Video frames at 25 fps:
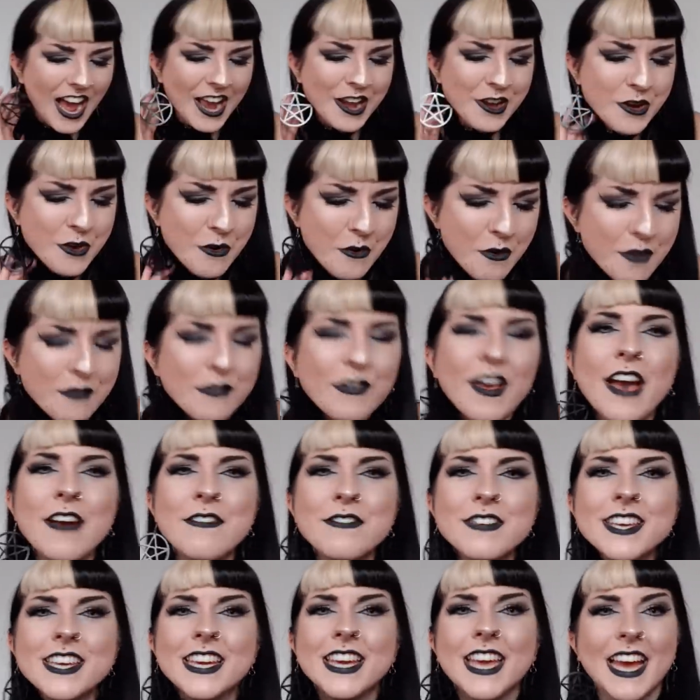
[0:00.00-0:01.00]
I don't know if
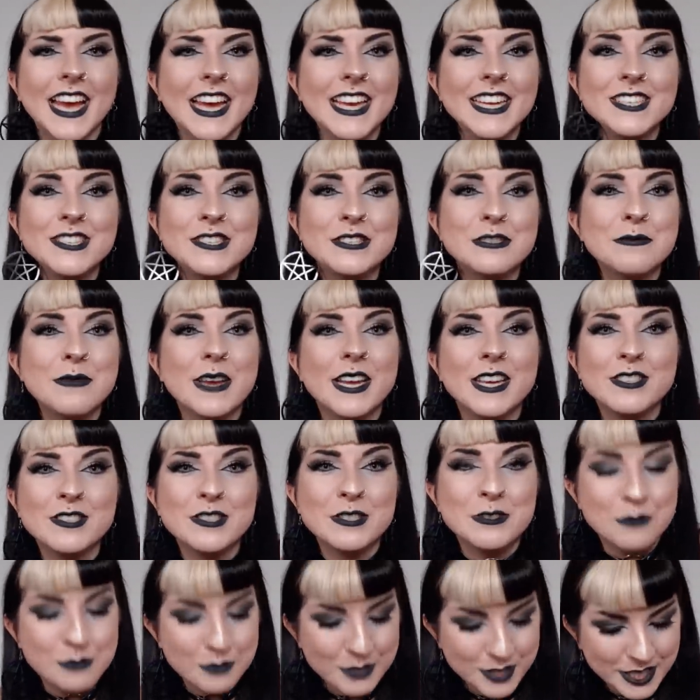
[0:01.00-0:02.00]
having gauges makes
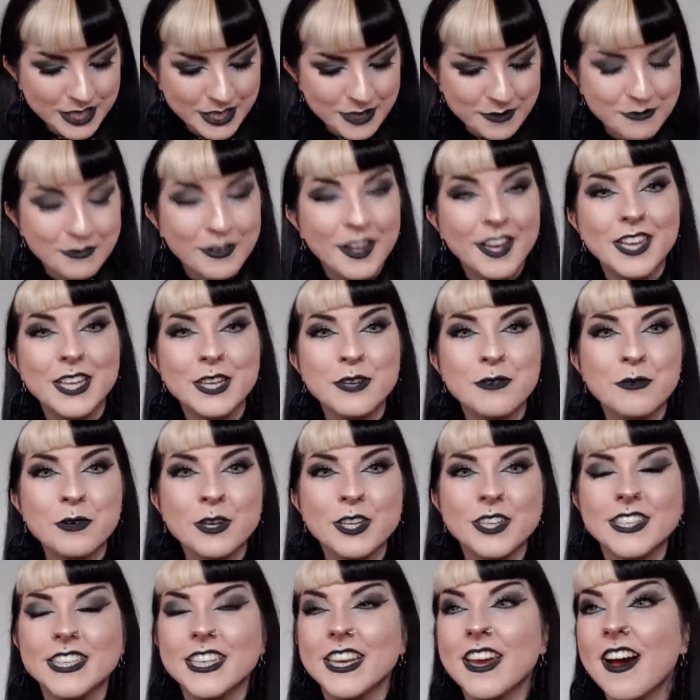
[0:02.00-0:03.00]
you really funny and
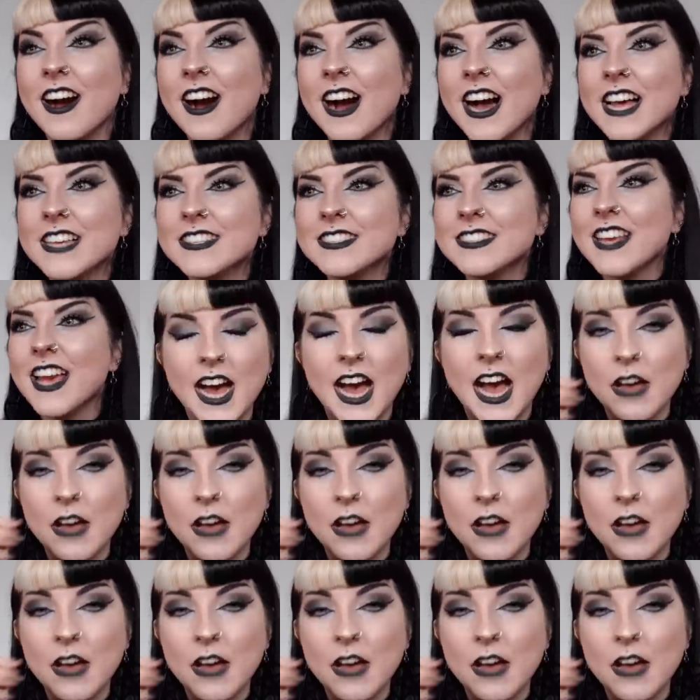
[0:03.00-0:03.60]
really nice.